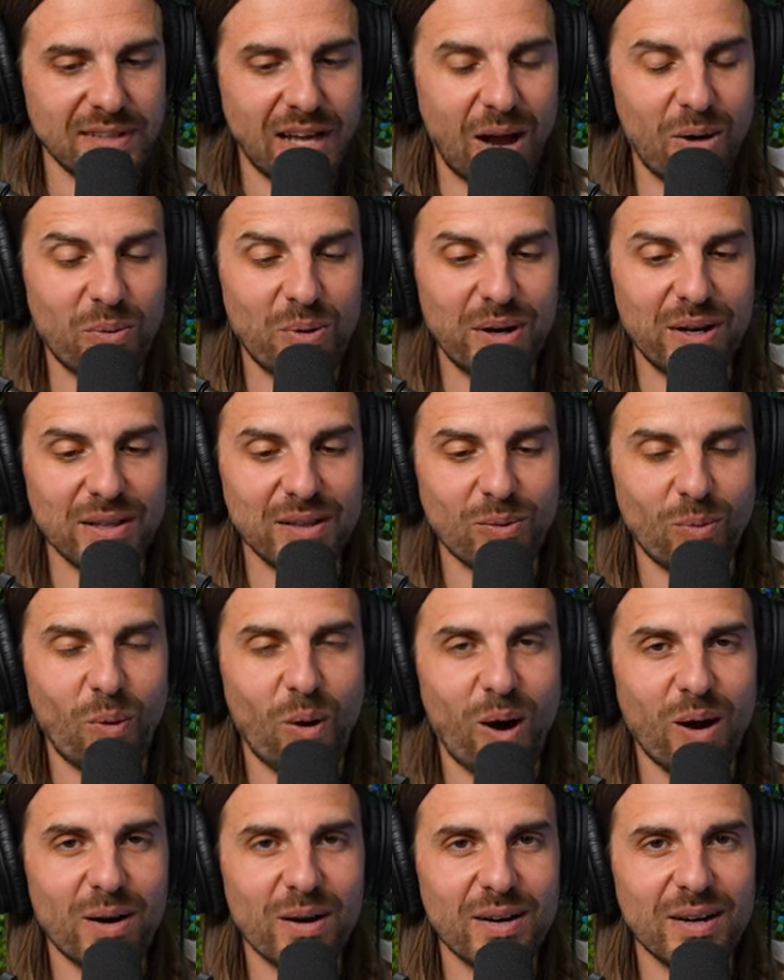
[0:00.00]
I went in the
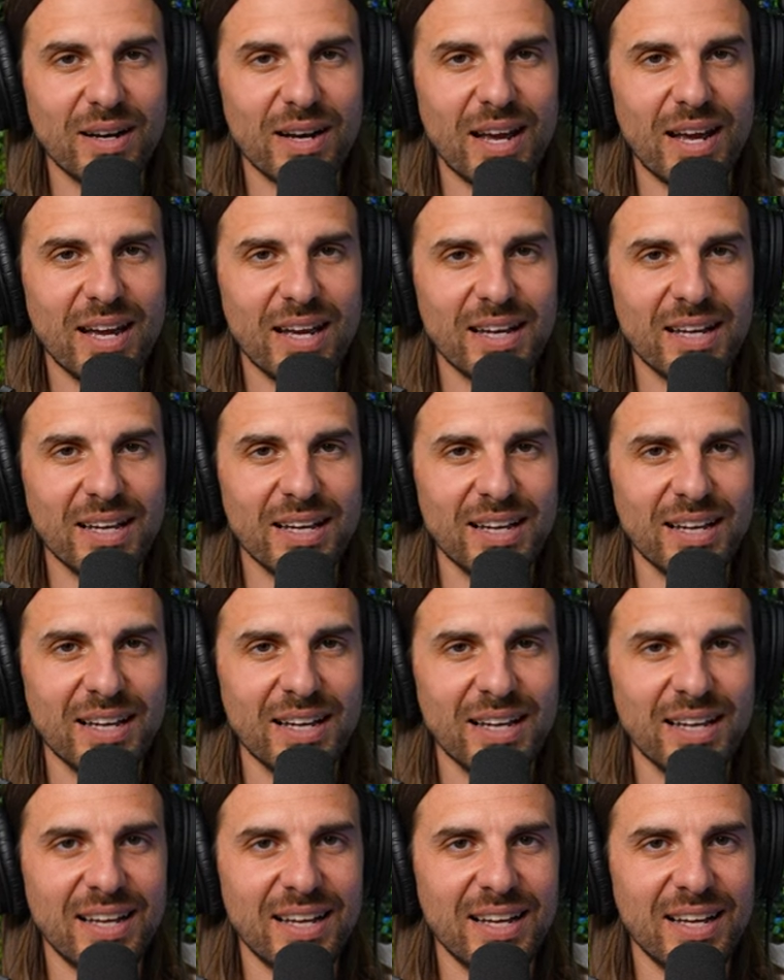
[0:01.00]
water today.
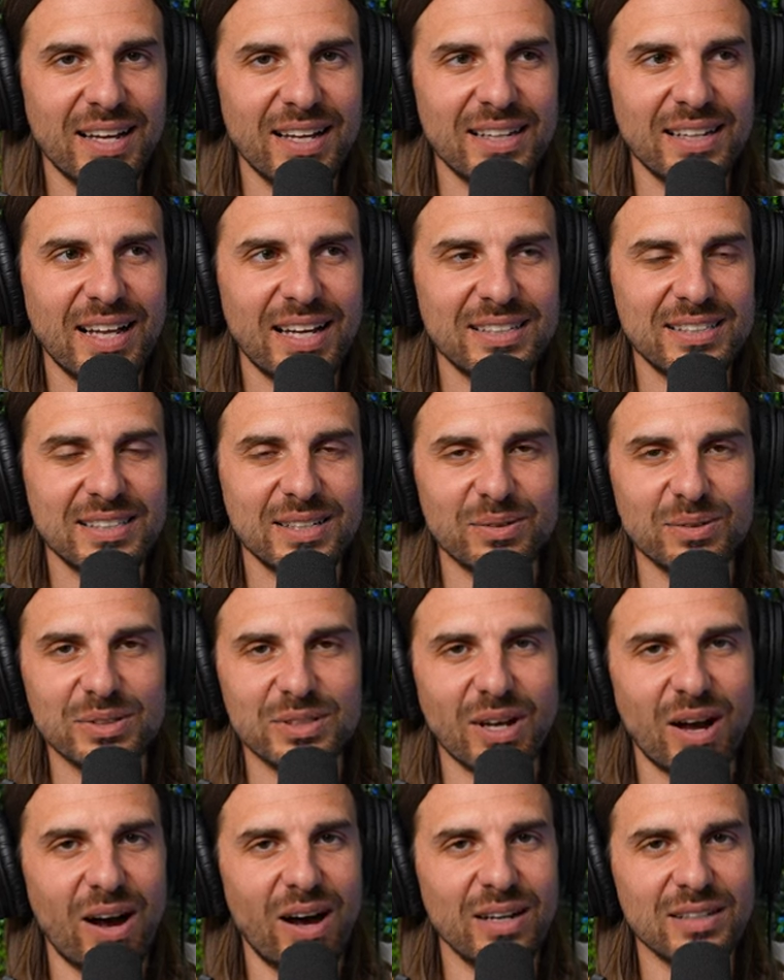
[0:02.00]
That shit
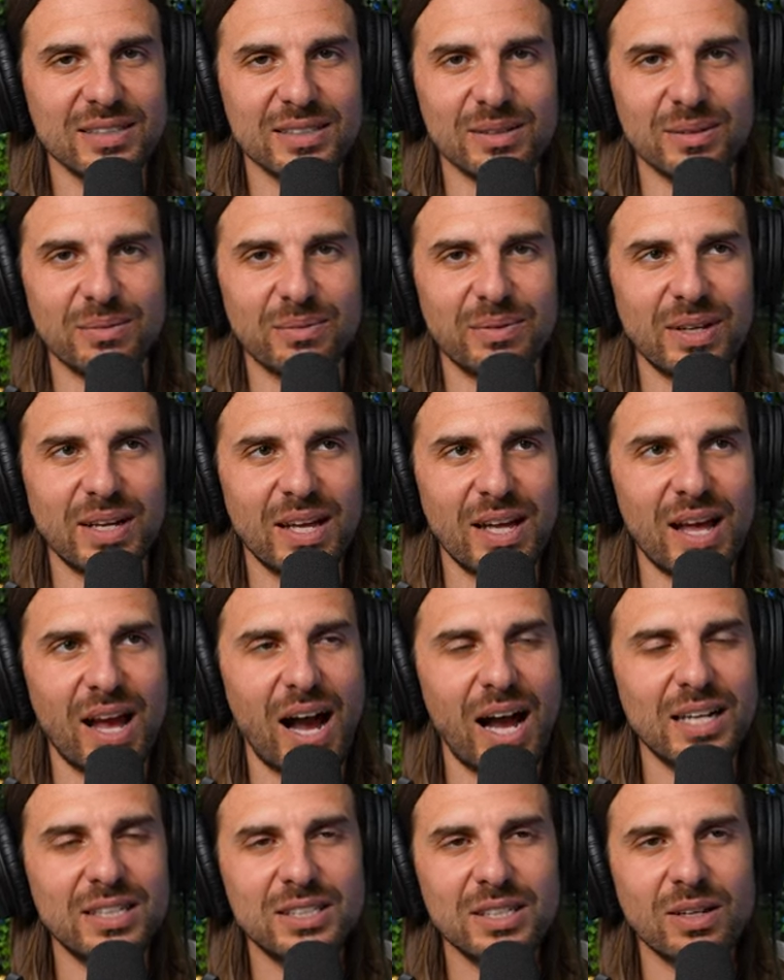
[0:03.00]
was awesome.
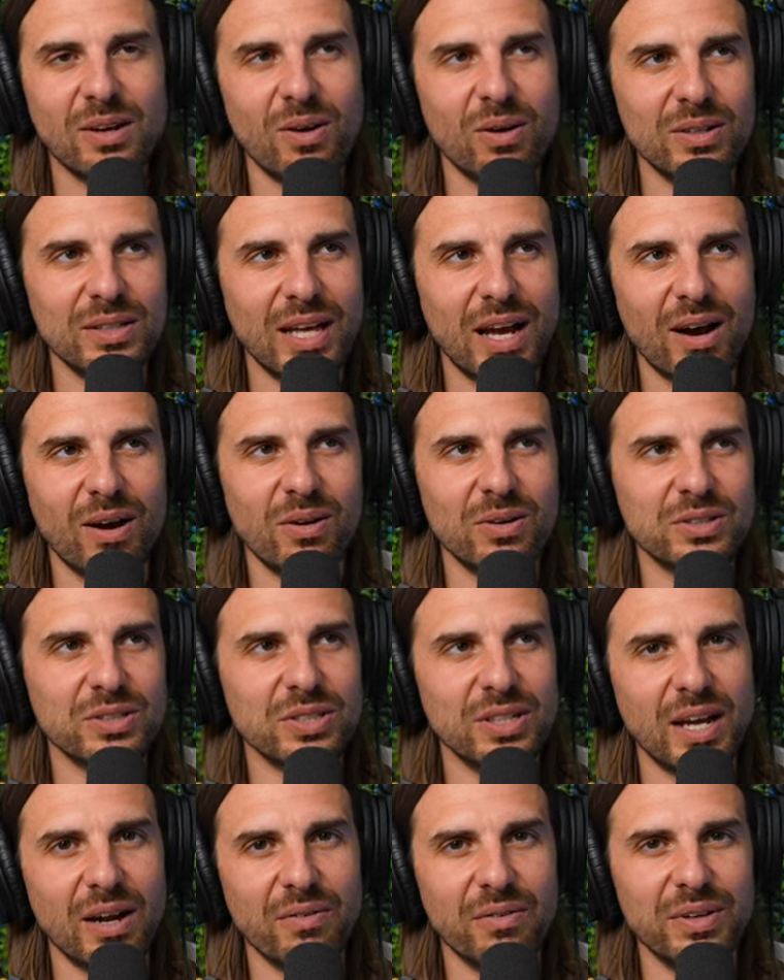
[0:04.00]
I should go in that
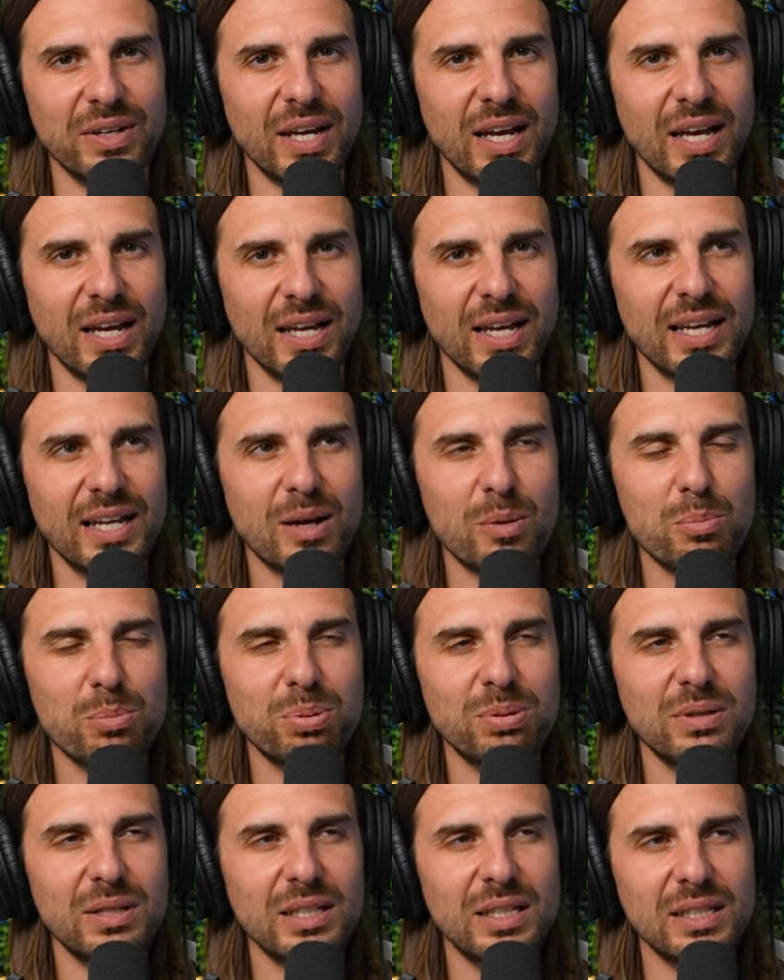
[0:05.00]
ocean every day. It
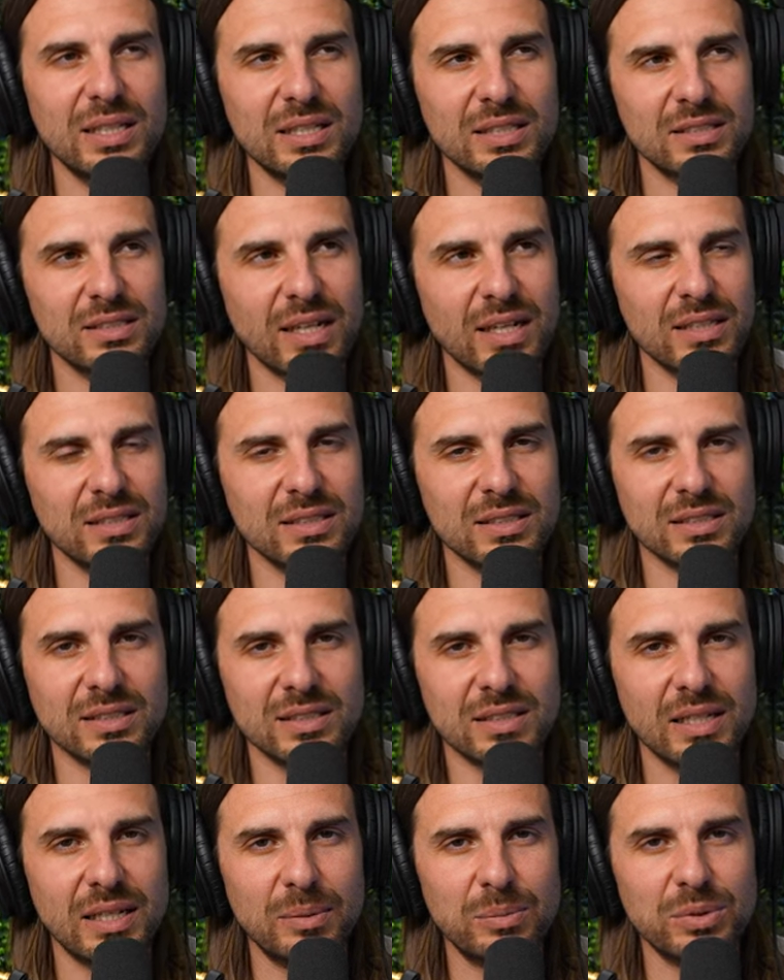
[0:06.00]
completely changes
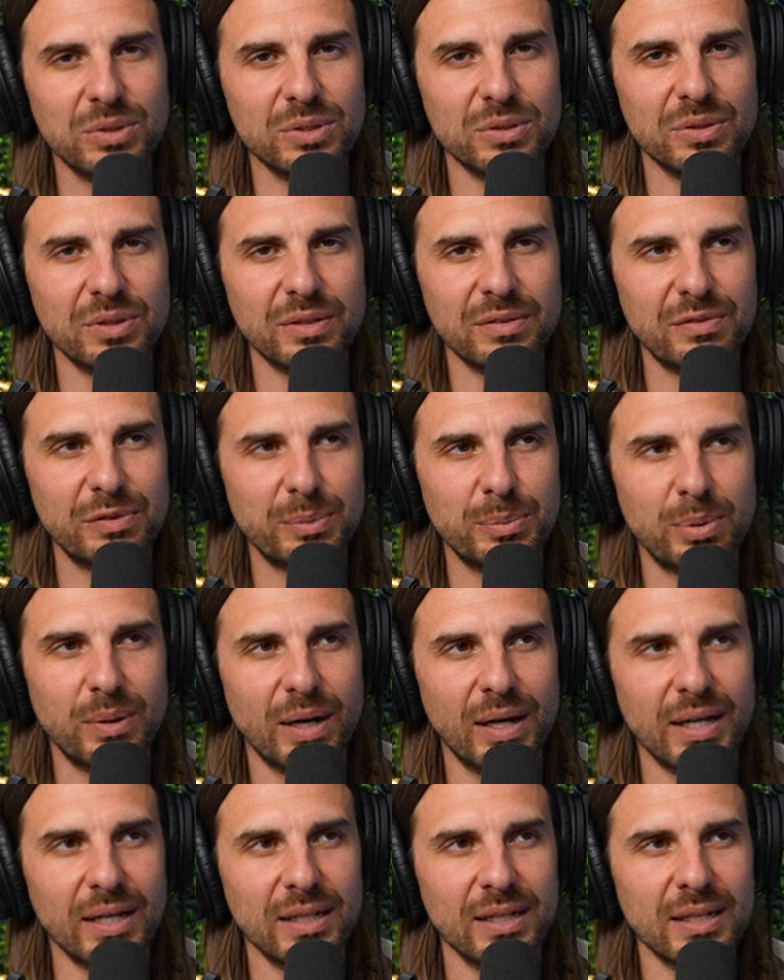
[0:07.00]
the chemistry of your
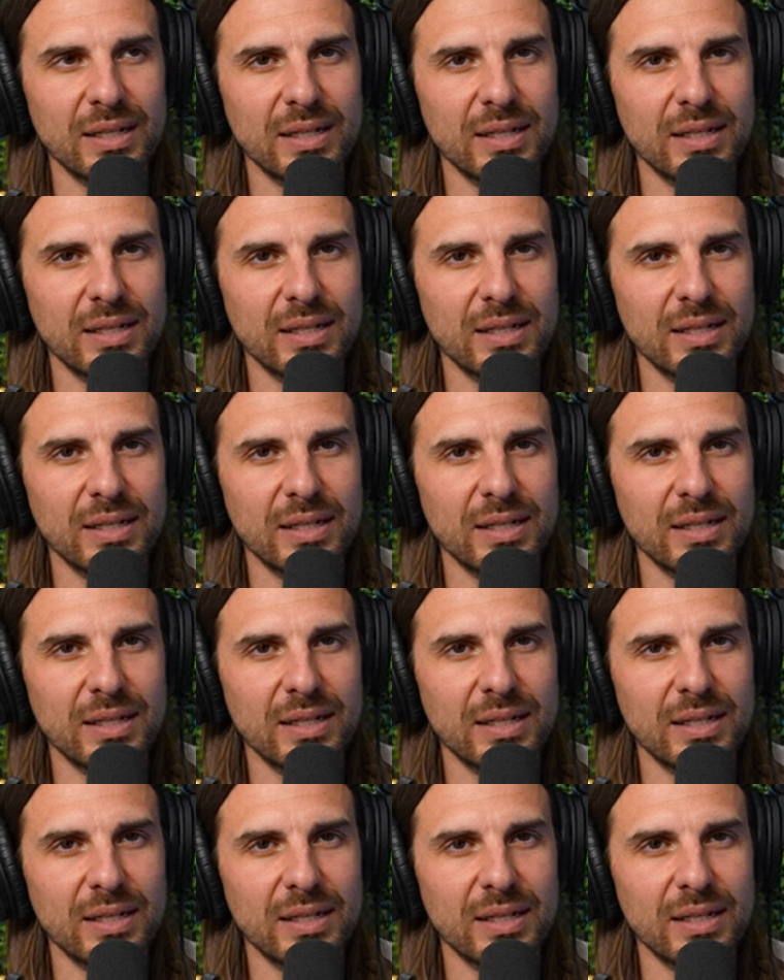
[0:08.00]
brain.